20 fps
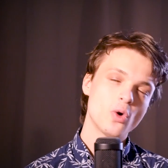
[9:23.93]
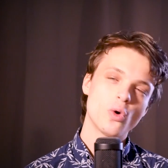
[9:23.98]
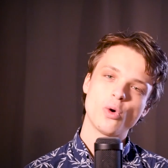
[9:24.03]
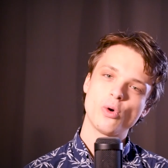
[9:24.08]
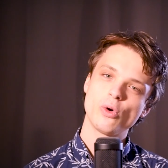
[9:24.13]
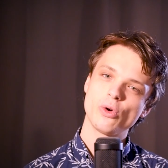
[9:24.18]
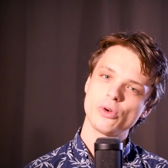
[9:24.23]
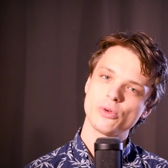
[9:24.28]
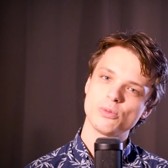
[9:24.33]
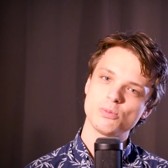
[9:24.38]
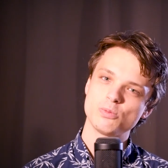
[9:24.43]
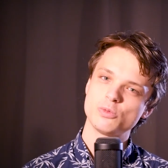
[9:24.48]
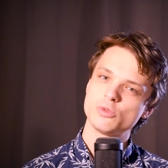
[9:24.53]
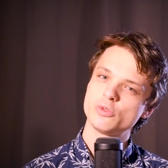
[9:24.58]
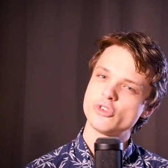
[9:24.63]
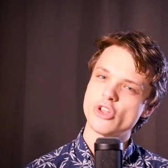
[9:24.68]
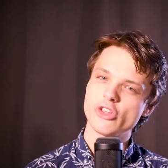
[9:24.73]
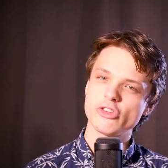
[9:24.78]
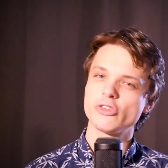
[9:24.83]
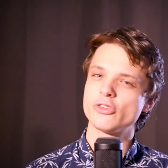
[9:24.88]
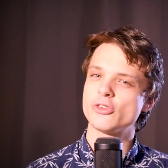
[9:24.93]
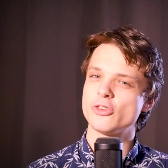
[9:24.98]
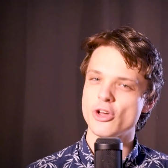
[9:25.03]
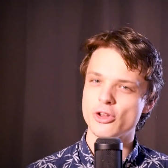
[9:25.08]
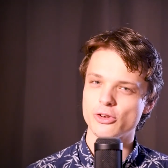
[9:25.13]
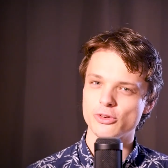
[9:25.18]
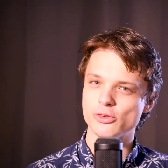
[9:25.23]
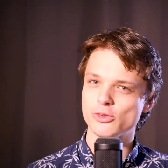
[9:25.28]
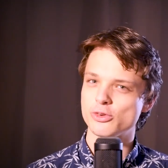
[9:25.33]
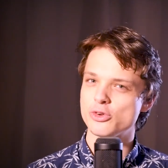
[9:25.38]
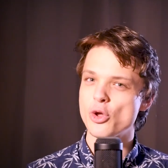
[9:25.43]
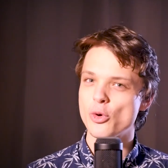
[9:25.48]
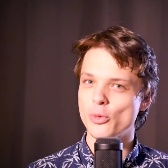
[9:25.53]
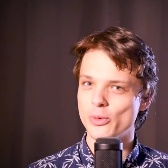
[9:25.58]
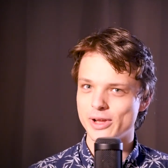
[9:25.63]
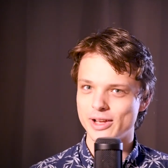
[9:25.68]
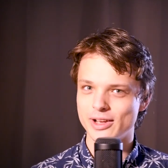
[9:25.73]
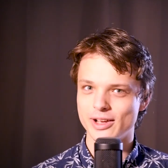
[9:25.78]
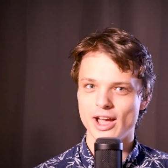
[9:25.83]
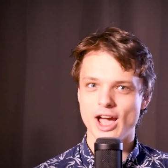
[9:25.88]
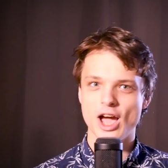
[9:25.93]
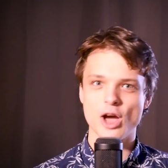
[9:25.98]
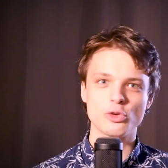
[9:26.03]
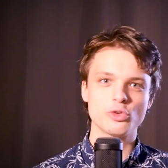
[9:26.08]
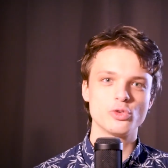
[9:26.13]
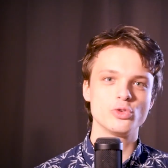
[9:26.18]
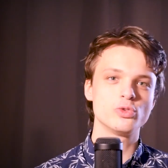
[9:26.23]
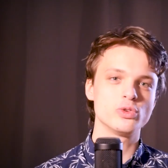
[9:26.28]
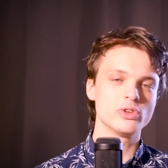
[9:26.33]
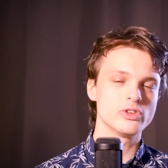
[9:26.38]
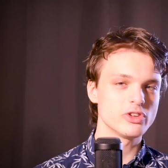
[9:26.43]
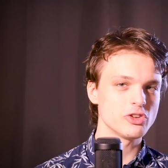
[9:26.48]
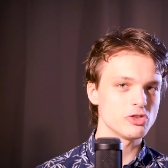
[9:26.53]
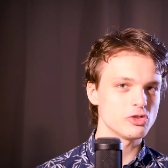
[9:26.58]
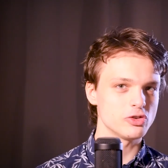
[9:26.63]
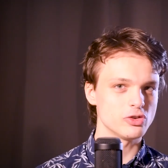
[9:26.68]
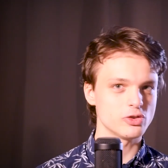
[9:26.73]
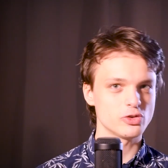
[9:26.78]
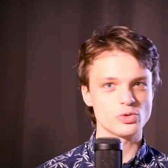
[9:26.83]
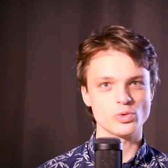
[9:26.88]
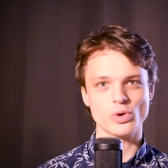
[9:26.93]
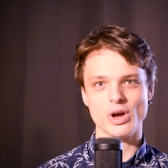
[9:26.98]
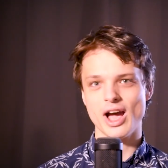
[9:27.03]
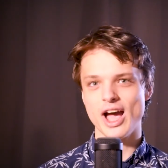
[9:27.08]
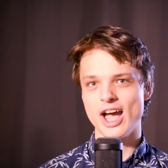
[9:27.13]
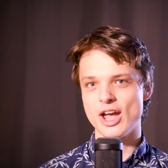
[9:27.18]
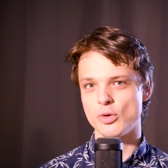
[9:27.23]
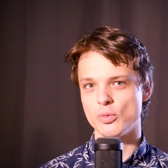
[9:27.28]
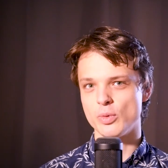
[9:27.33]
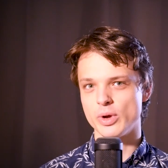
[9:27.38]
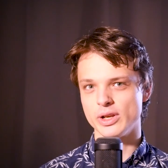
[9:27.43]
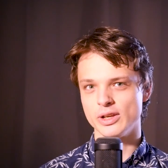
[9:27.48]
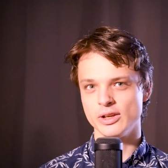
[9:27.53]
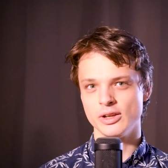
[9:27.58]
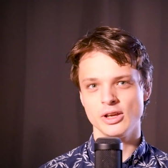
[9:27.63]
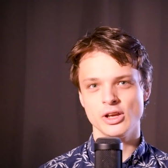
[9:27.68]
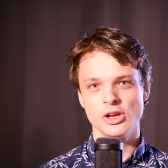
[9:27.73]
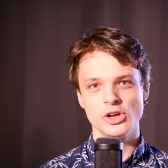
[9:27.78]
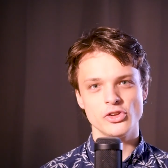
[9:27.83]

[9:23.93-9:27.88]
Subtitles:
or just not knowing how to transition to a higher one,